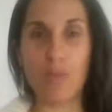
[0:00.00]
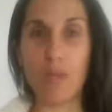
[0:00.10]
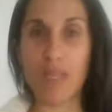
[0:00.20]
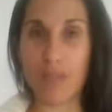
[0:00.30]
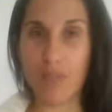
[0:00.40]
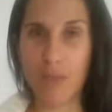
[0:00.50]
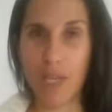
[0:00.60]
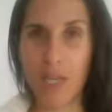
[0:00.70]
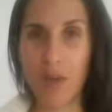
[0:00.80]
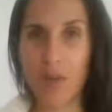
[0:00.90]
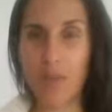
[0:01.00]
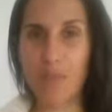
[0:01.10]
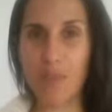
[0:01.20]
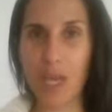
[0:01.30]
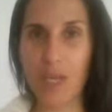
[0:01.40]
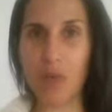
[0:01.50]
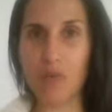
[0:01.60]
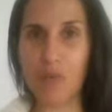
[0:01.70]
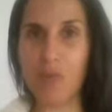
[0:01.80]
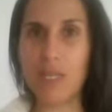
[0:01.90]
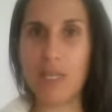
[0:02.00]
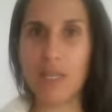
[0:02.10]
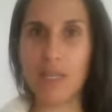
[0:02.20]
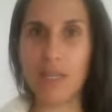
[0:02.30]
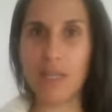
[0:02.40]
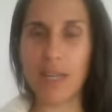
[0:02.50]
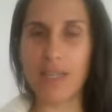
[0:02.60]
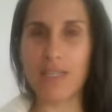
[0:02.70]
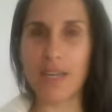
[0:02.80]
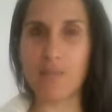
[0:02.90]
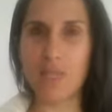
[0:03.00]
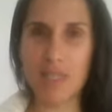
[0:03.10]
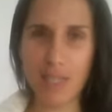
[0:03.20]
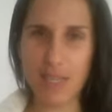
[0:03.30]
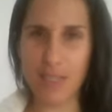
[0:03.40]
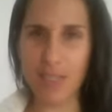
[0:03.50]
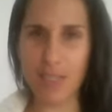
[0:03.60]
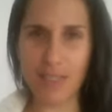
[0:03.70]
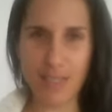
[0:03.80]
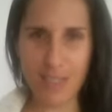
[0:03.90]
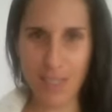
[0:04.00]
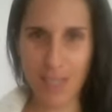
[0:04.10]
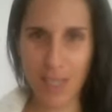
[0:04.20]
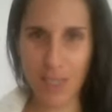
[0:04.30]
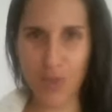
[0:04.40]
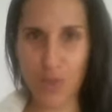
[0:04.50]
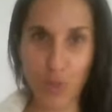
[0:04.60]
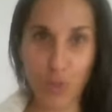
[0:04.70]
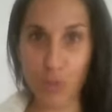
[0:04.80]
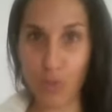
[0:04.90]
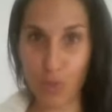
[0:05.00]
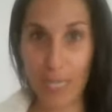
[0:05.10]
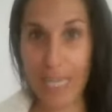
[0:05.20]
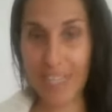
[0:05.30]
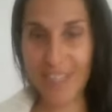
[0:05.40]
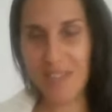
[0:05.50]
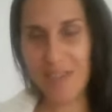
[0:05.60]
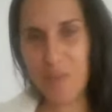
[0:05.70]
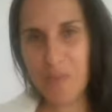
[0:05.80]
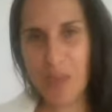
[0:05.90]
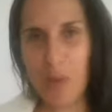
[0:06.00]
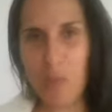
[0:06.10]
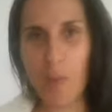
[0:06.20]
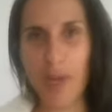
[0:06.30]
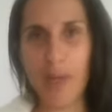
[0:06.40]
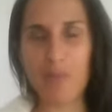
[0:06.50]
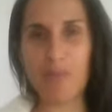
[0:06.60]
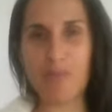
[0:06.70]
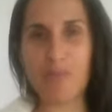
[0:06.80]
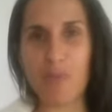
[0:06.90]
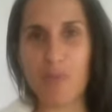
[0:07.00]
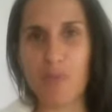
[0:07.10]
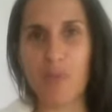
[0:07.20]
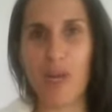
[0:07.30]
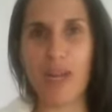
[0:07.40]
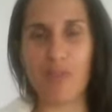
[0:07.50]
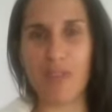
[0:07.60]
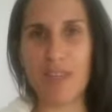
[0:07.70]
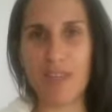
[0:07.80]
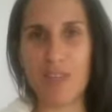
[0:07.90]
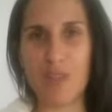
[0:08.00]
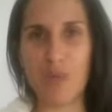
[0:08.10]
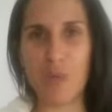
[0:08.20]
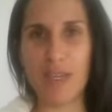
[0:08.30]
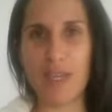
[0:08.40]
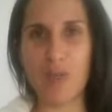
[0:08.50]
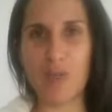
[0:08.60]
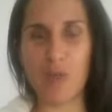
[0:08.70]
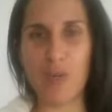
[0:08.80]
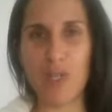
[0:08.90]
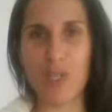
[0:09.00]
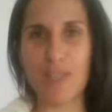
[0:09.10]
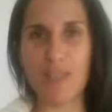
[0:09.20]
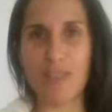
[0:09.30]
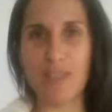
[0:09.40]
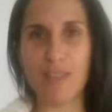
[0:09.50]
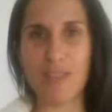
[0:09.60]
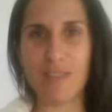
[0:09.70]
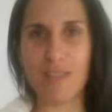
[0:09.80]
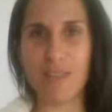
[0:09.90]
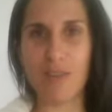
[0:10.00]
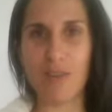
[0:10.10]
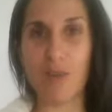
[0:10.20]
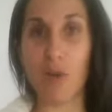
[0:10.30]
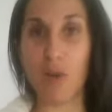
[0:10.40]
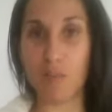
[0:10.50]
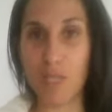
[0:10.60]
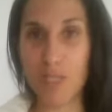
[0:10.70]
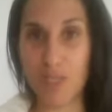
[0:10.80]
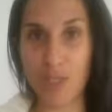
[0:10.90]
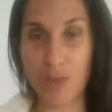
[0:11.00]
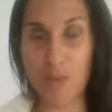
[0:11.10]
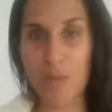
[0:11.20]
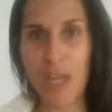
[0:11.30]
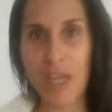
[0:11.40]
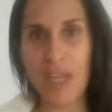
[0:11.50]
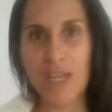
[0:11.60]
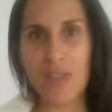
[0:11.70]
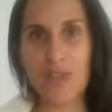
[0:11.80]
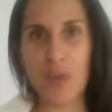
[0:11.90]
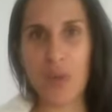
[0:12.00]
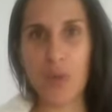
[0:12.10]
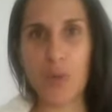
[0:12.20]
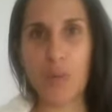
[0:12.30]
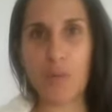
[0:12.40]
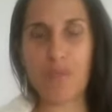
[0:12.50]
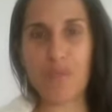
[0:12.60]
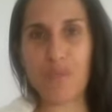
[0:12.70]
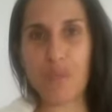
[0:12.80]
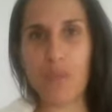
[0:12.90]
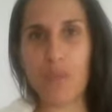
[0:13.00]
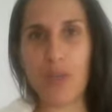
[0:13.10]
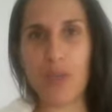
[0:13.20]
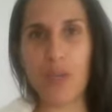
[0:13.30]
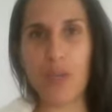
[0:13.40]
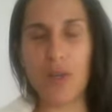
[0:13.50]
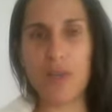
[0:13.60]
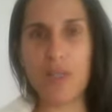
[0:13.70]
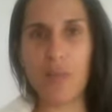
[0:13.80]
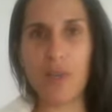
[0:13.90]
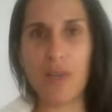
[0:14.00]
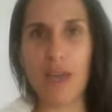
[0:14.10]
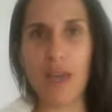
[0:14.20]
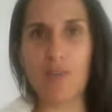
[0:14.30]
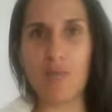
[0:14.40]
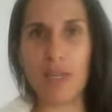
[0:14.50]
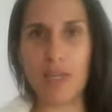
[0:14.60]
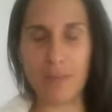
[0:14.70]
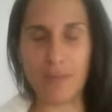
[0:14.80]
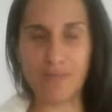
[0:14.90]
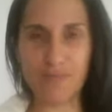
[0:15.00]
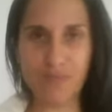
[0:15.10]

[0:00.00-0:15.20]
make this video. I know for me, a lot of times it's easier to listen than to read, but whatever, this is just what the inspiration called me to do. So, something I've been